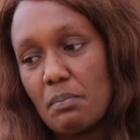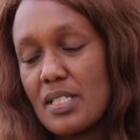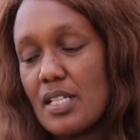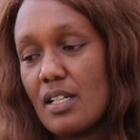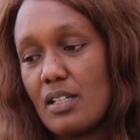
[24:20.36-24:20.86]

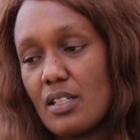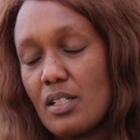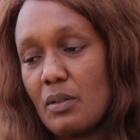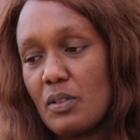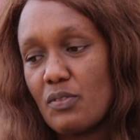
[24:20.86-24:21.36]

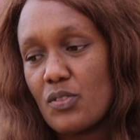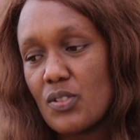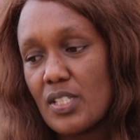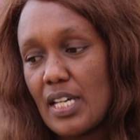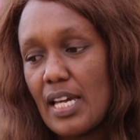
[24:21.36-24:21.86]
if to
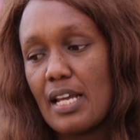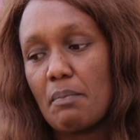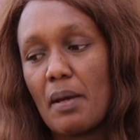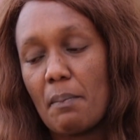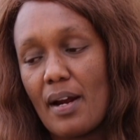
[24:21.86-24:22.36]
say,
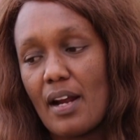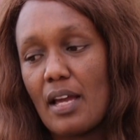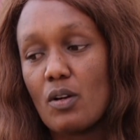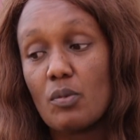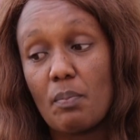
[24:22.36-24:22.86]
and
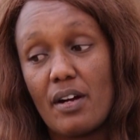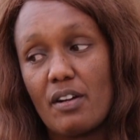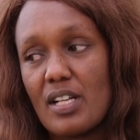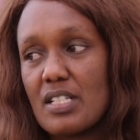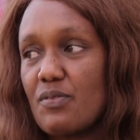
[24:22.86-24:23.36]
I got
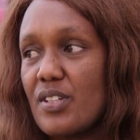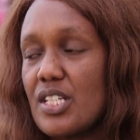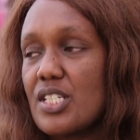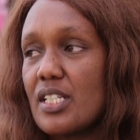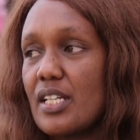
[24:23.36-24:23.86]
married at a
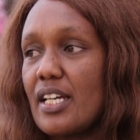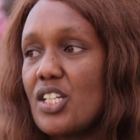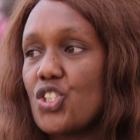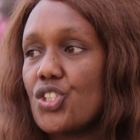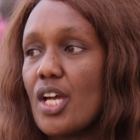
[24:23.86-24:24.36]
very tender
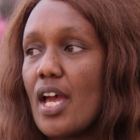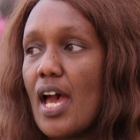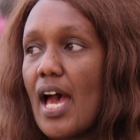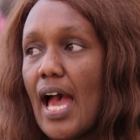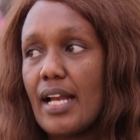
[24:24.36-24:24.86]
age.
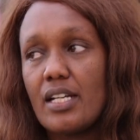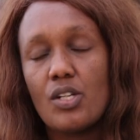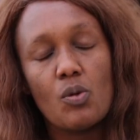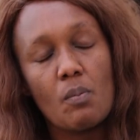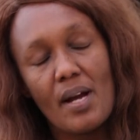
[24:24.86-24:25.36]
I
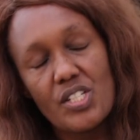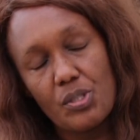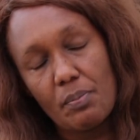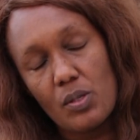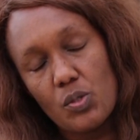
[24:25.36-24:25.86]
didn't know much
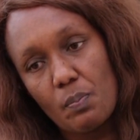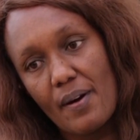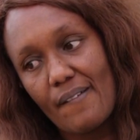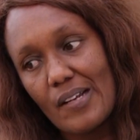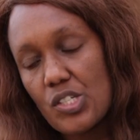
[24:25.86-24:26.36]
about
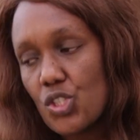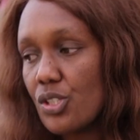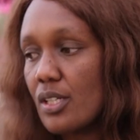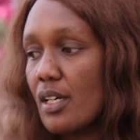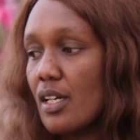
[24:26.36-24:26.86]
marriage.
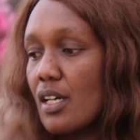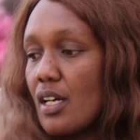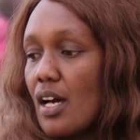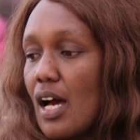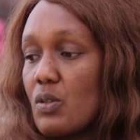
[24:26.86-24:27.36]

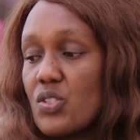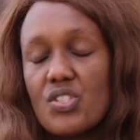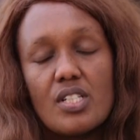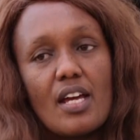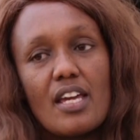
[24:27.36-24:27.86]
I was
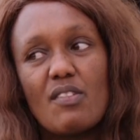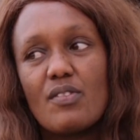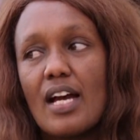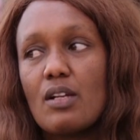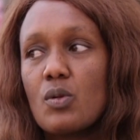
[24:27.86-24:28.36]
just a
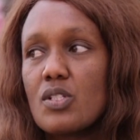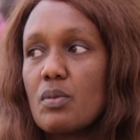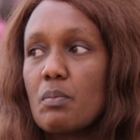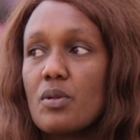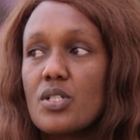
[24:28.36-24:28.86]
naive girl who has
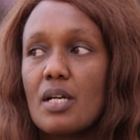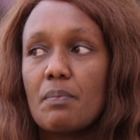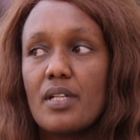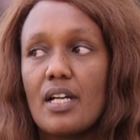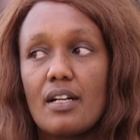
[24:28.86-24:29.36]
been brought
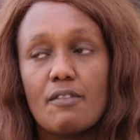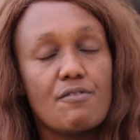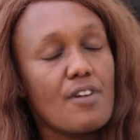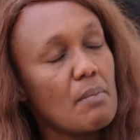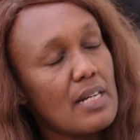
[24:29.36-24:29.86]
up in a
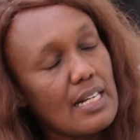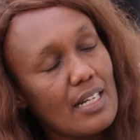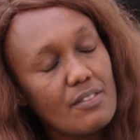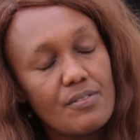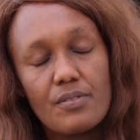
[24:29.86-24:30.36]
family
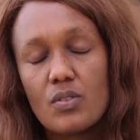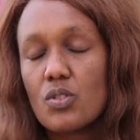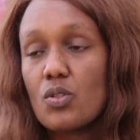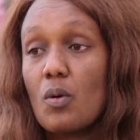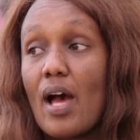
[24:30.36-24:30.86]
life.
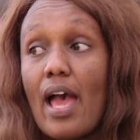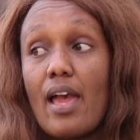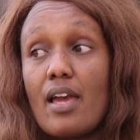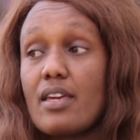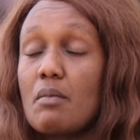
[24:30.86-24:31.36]
So
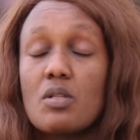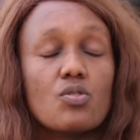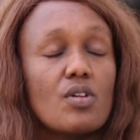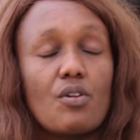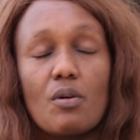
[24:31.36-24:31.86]
I came
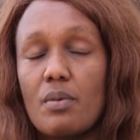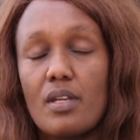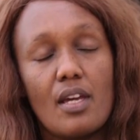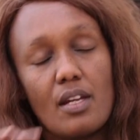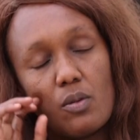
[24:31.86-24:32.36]
into
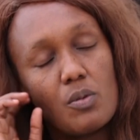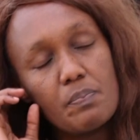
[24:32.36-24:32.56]
Nairobi and